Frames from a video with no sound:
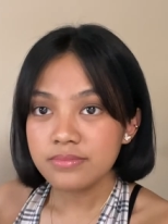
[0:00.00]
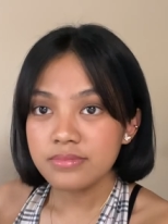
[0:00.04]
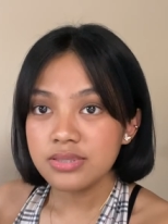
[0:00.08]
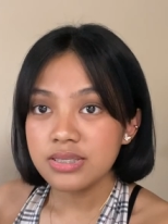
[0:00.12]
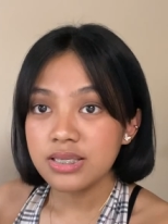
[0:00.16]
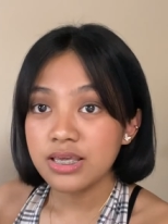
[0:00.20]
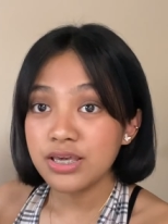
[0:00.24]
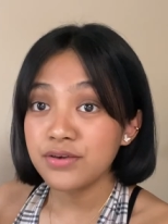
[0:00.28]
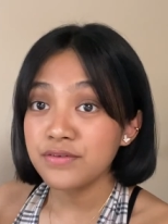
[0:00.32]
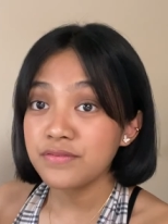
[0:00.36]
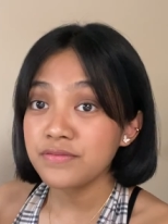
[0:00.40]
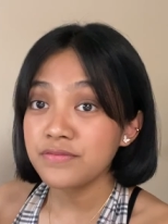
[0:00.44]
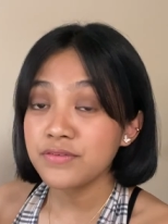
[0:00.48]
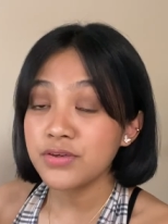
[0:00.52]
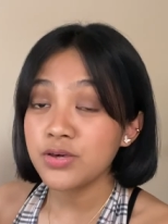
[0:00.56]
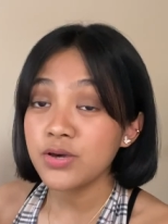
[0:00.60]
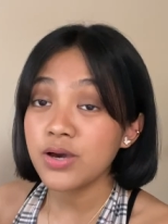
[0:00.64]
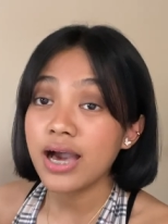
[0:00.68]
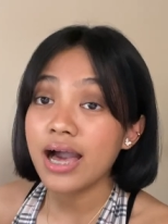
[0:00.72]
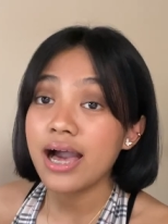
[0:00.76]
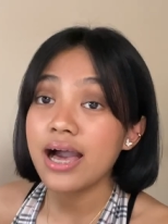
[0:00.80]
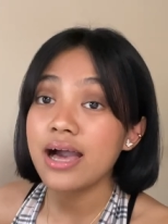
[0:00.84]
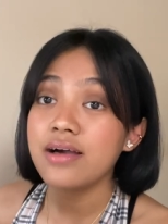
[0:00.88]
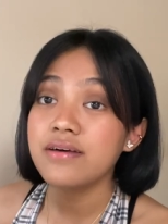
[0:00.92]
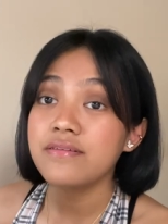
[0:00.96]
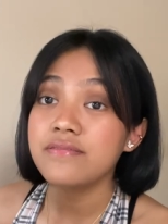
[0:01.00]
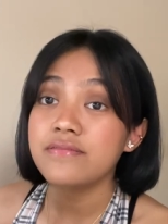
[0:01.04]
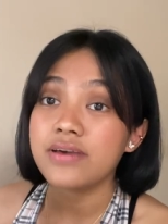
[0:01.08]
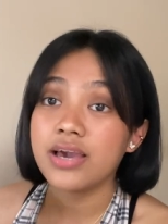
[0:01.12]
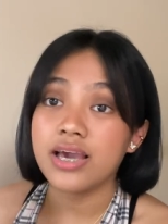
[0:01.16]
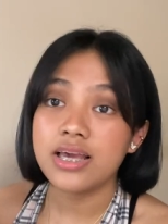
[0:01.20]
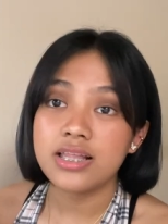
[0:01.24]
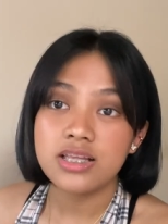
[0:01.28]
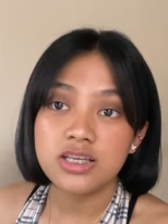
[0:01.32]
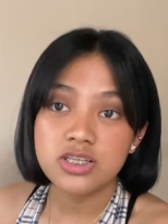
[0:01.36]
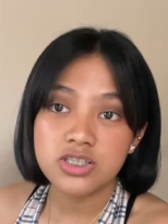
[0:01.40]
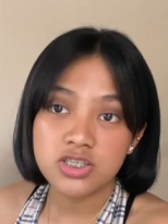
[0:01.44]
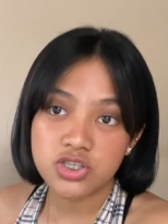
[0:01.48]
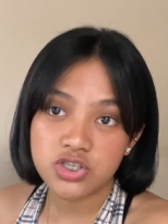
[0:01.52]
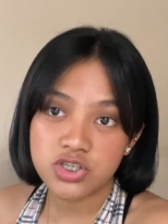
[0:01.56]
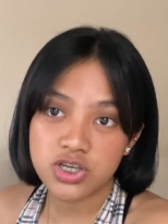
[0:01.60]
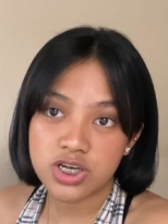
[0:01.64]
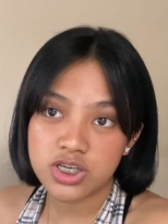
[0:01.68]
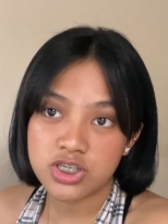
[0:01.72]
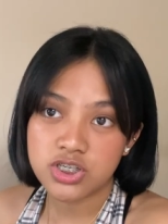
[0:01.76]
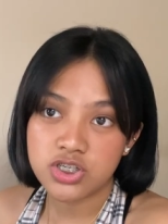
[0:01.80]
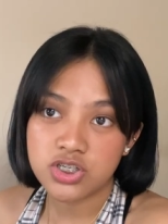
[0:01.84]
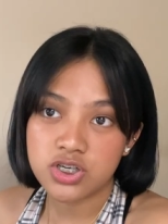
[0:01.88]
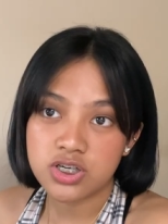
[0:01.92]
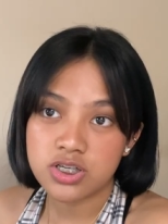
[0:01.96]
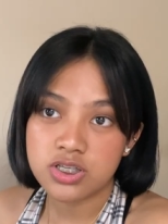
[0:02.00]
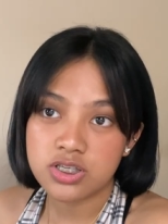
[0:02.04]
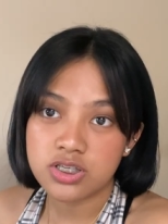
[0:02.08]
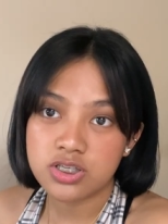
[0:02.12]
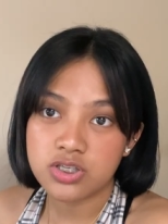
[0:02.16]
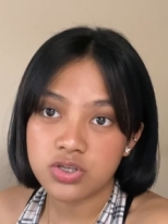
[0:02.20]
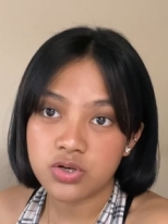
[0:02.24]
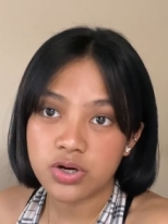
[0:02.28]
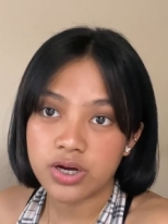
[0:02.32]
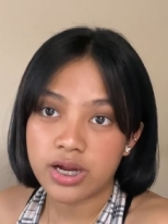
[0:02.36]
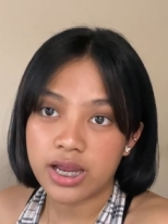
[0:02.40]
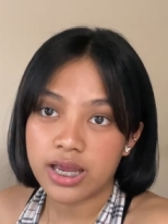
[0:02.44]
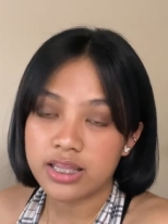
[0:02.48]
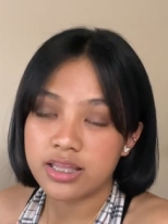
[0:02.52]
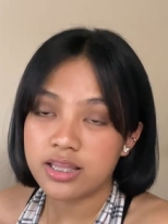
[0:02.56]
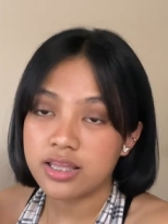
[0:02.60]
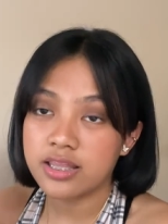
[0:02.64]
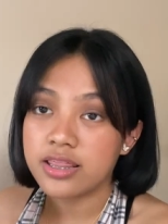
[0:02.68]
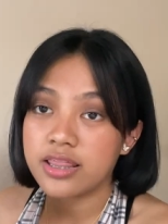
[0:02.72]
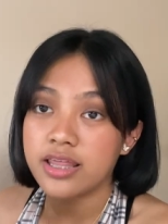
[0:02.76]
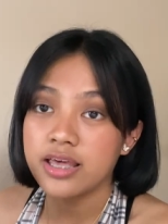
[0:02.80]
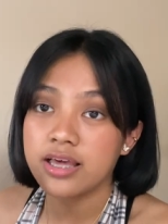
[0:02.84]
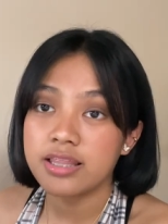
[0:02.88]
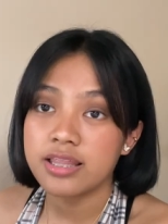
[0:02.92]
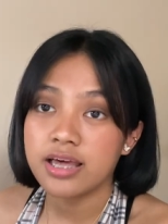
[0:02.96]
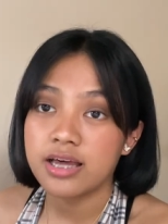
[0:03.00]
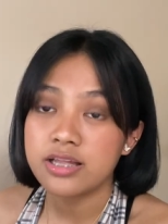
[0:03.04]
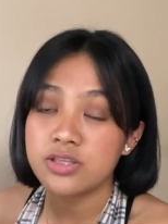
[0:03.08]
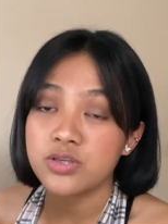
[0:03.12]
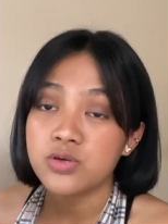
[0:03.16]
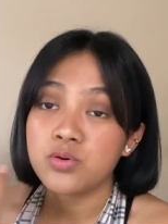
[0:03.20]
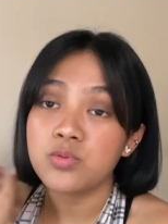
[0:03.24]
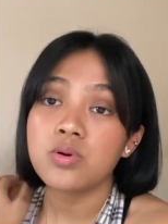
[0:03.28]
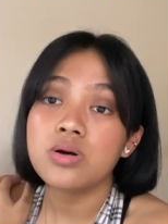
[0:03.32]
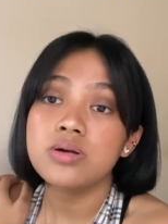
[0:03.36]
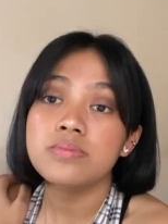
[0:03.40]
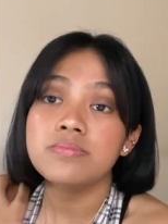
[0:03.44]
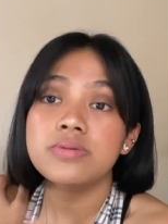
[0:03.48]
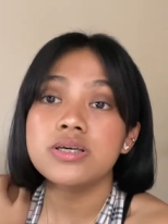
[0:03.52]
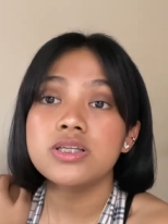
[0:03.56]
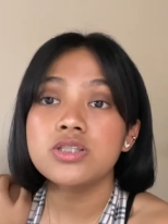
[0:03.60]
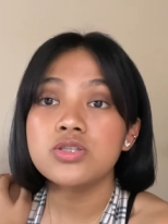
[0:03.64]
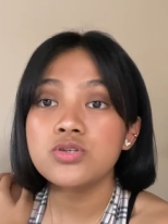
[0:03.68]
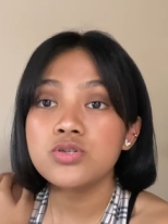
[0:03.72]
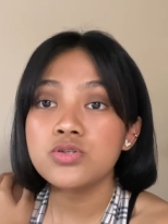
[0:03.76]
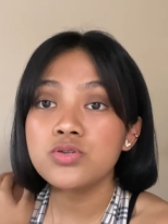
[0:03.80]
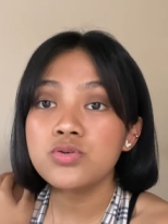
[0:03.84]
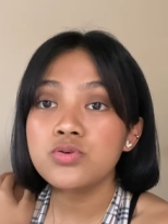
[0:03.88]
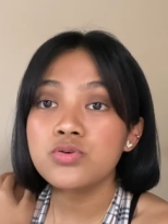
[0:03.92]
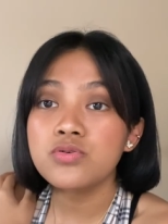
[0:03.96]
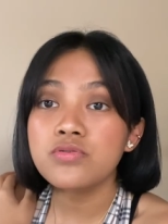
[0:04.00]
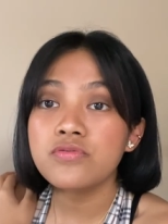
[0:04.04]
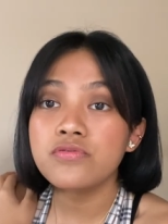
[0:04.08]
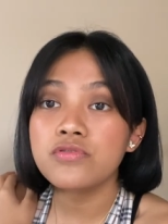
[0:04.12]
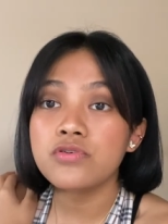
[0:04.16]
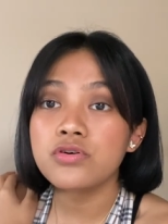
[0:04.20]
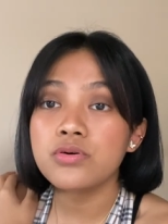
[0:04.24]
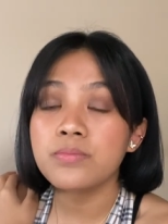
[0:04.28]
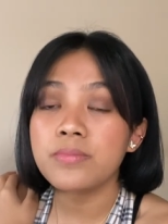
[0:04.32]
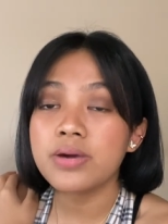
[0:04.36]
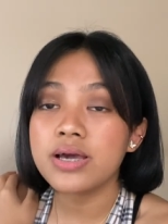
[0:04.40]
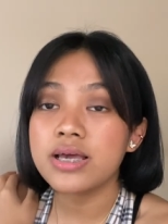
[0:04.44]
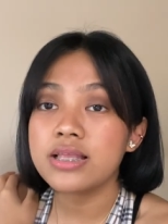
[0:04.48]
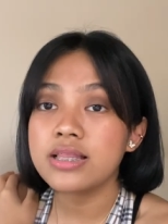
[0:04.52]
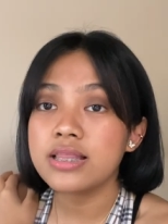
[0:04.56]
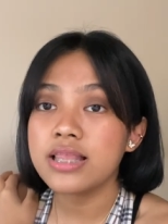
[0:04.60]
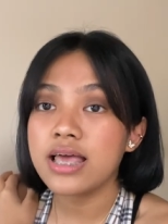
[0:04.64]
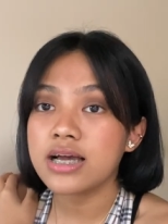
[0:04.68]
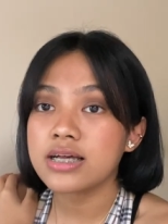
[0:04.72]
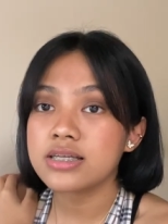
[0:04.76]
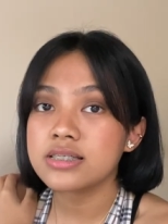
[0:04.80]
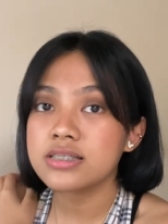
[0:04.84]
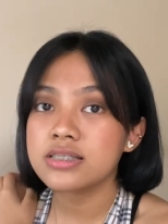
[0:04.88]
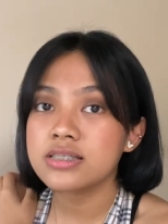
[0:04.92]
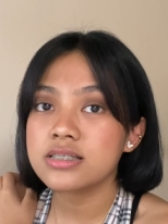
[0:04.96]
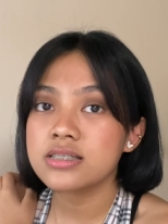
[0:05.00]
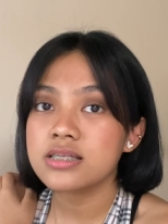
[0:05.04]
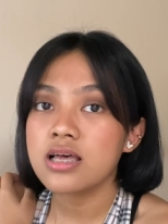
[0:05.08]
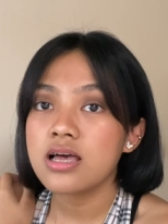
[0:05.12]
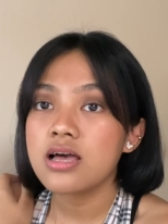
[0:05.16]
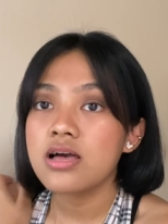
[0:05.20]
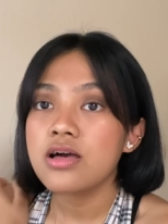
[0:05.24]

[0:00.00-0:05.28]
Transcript: If you have any suggestions or anything that you want me to do for my next